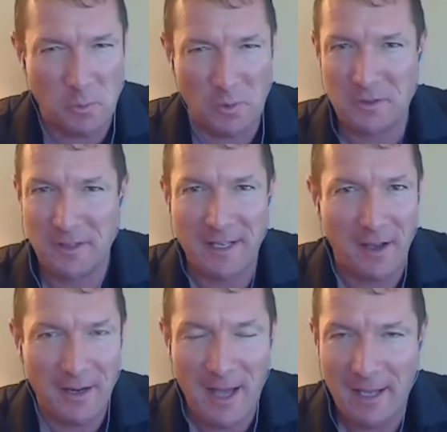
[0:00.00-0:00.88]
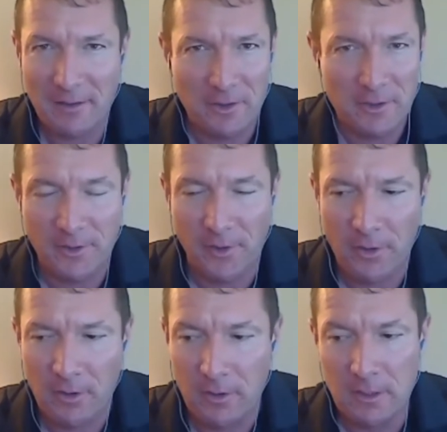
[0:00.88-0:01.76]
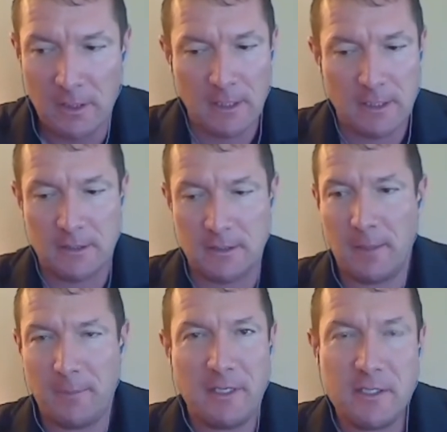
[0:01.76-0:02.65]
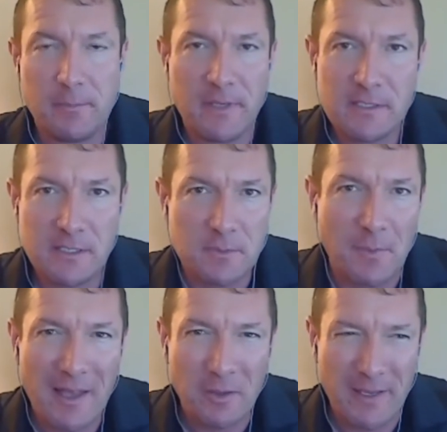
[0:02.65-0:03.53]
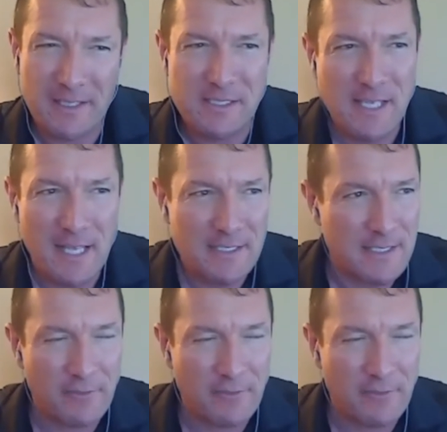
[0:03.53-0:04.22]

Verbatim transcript: weren't like on high alert at all. I mean, the business model made sense.